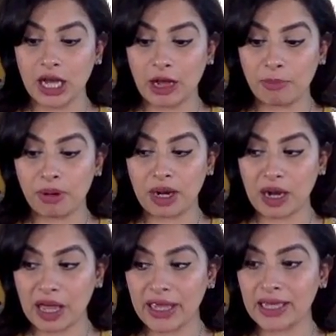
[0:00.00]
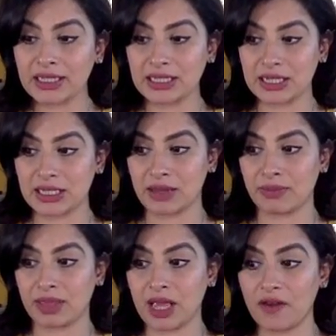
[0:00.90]
apply it to
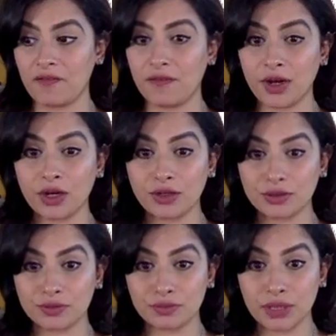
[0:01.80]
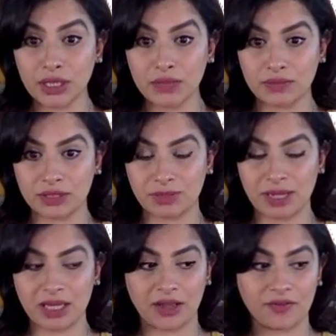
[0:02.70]
something. And Virgos really
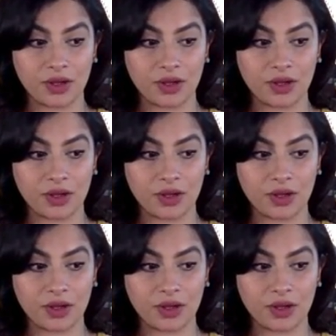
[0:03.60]
respect that.